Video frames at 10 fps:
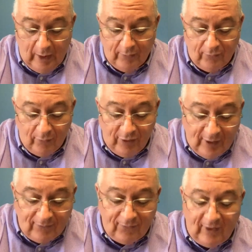So,
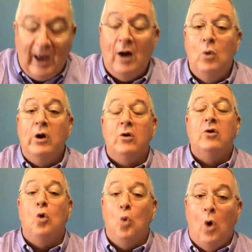this is how we are
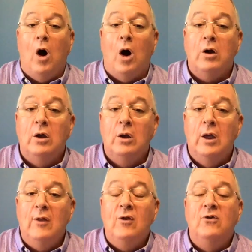to walk.
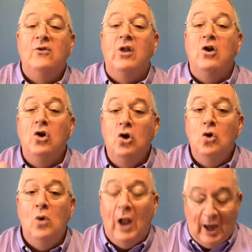This is the
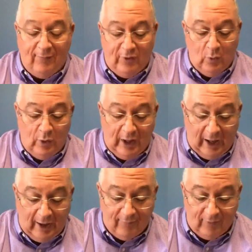new life that we
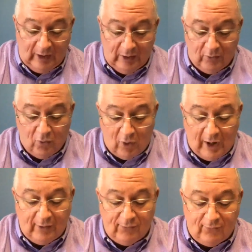have in
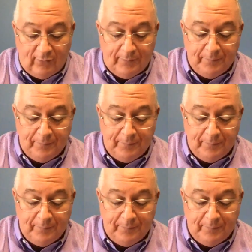Christ.